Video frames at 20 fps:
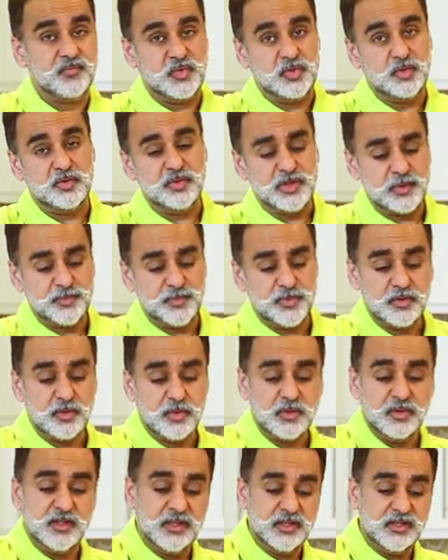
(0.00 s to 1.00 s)
Don't get me
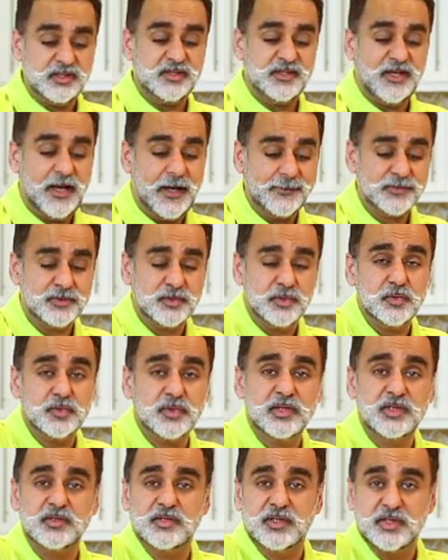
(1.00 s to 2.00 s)
wrong, it is
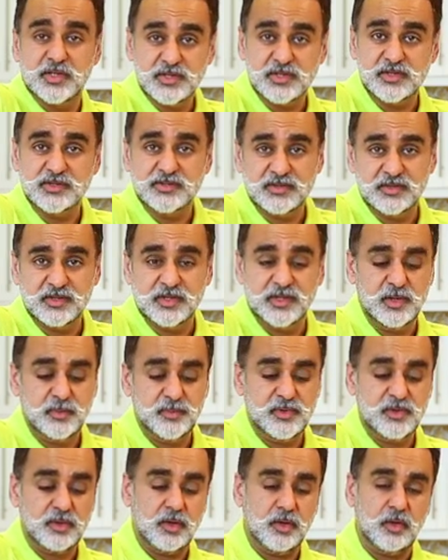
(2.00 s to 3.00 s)
absolutely delicious. It will
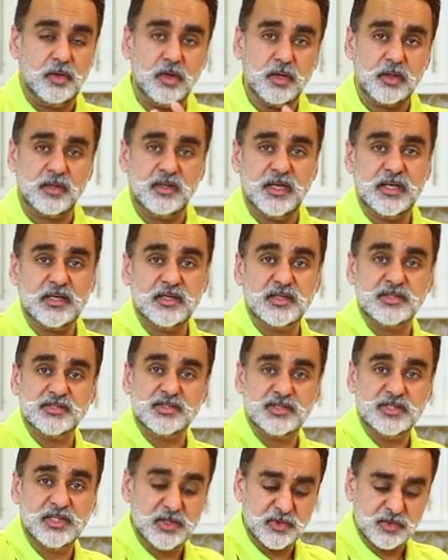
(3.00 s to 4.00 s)
be a lot like a
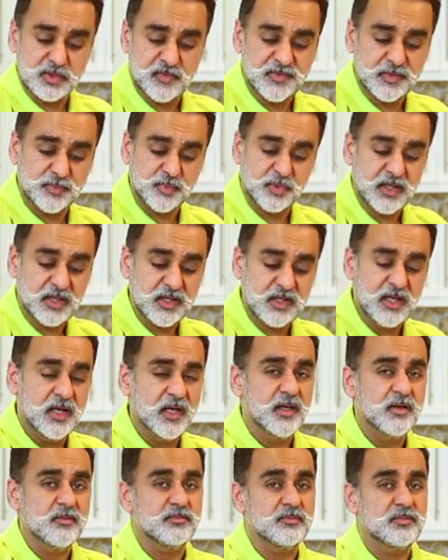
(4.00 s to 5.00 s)
sticky toffee pudding,
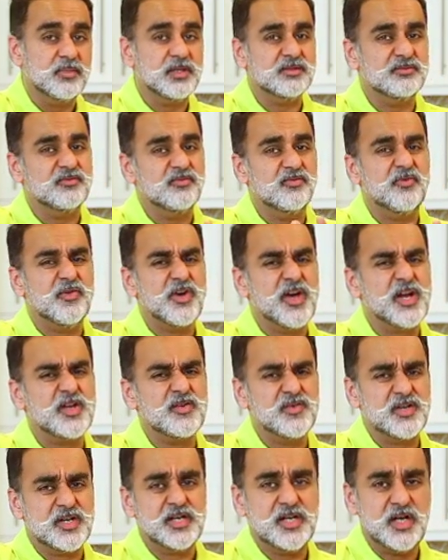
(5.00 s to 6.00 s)
but very,
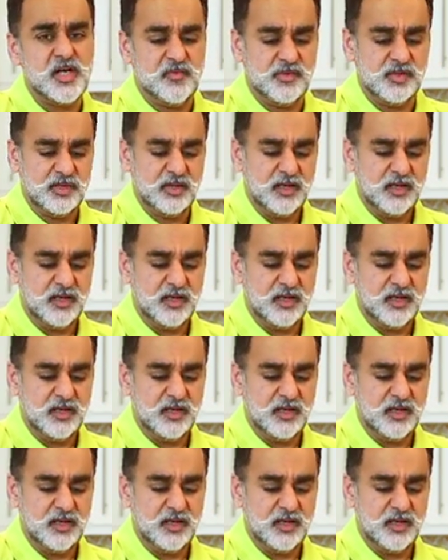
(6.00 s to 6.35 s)
very heavy.